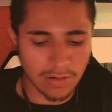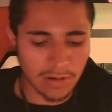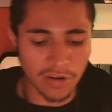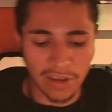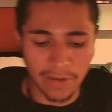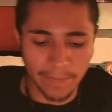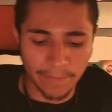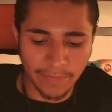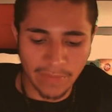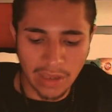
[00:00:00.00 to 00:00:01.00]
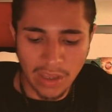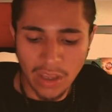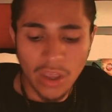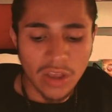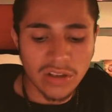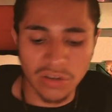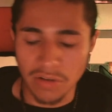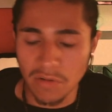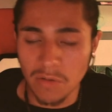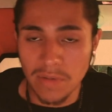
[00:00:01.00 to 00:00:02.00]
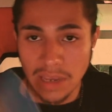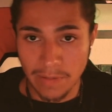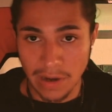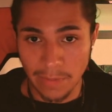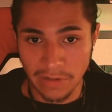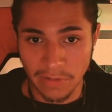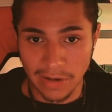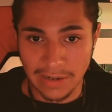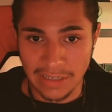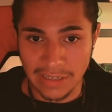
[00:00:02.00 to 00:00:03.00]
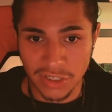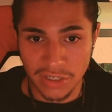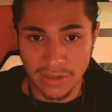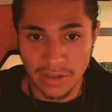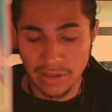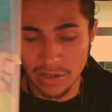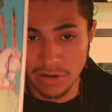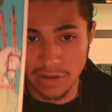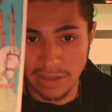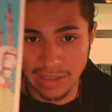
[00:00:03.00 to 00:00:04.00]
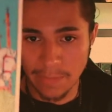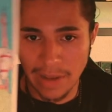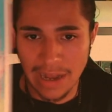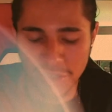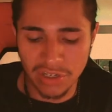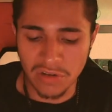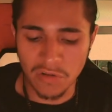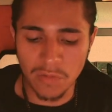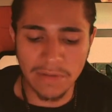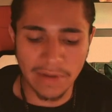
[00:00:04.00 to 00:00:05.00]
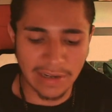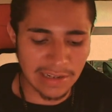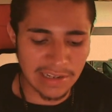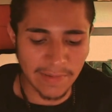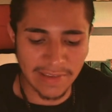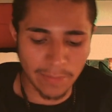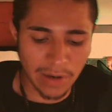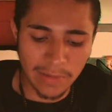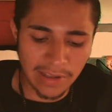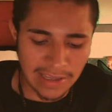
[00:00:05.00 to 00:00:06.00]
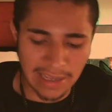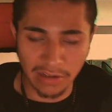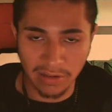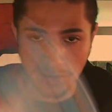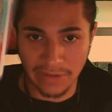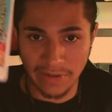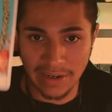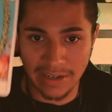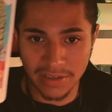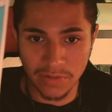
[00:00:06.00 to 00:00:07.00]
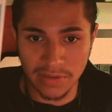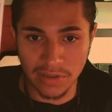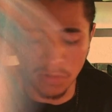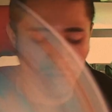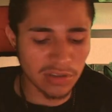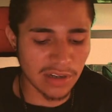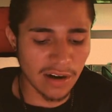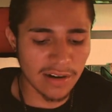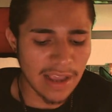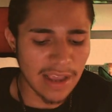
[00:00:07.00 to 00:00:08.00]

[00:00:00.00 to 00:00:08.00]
Okay. So there will be a public recognition, you know, like a passion. You'll be recognized by the public. Yeah, look, now right next to it is the World card.